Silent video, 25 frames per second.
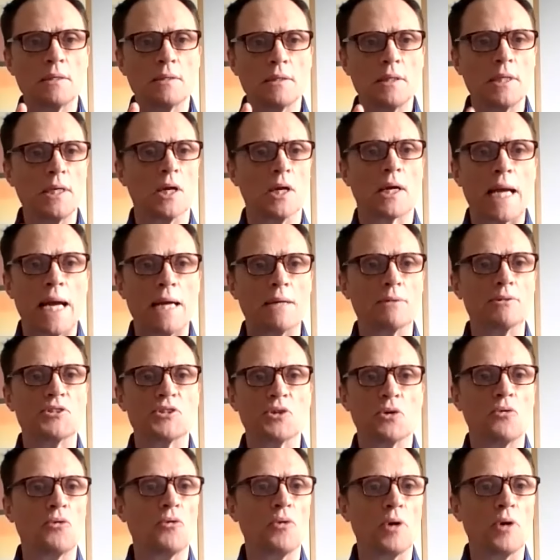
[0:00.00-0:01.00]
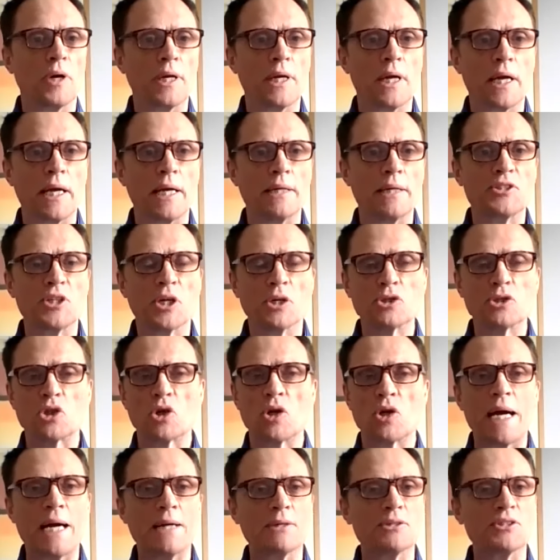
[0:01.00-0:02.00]
you know council in, in social
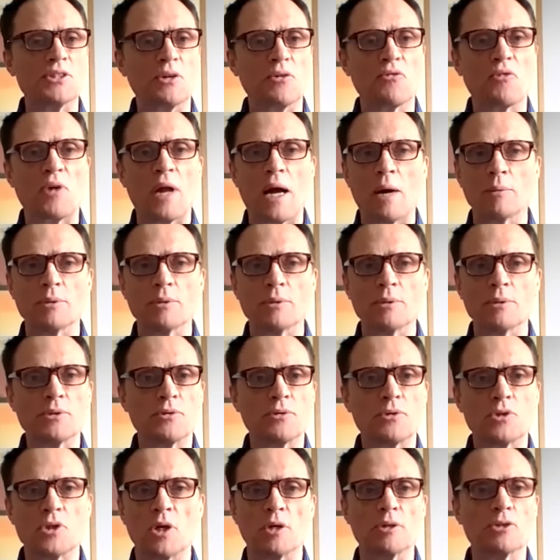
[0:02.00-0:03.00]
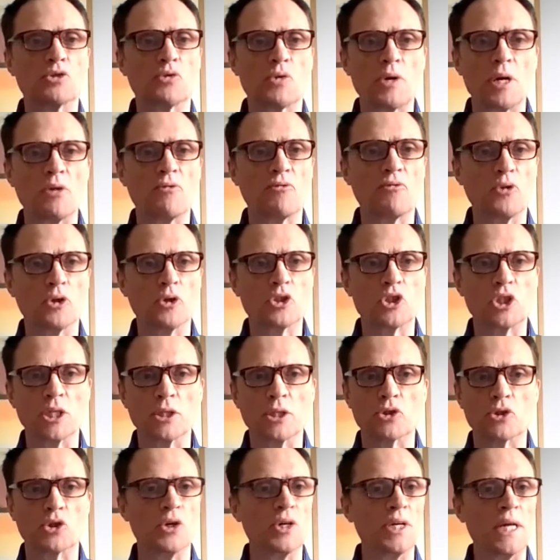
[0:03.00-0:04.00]
housing flat with you know three or four
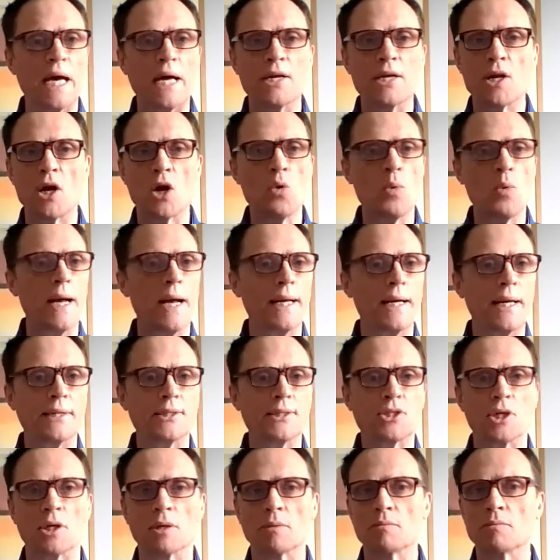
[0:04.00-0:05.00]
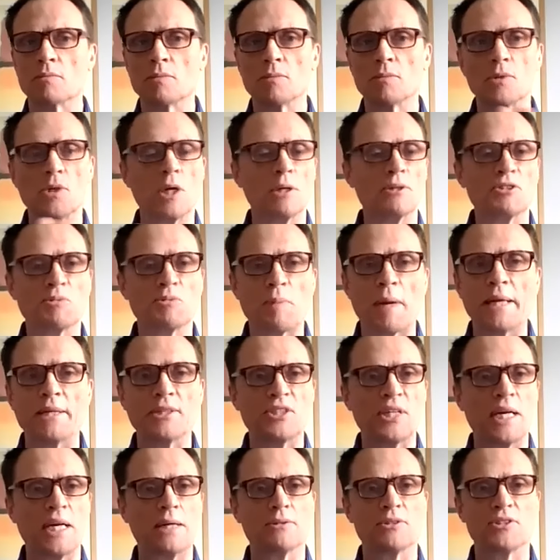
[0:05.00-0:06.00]
children and nowhere to no
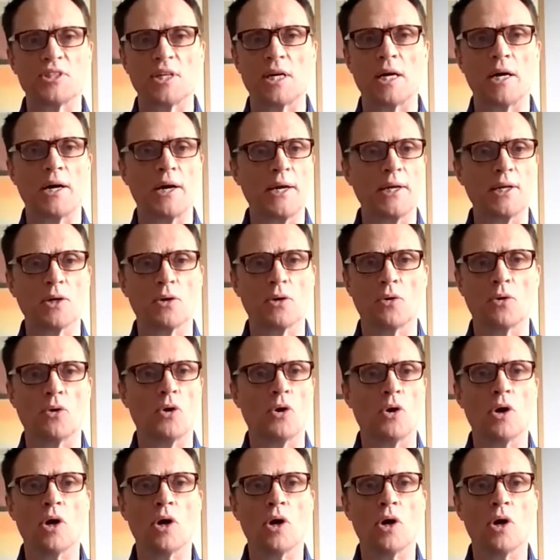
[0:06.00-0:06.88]
space outside or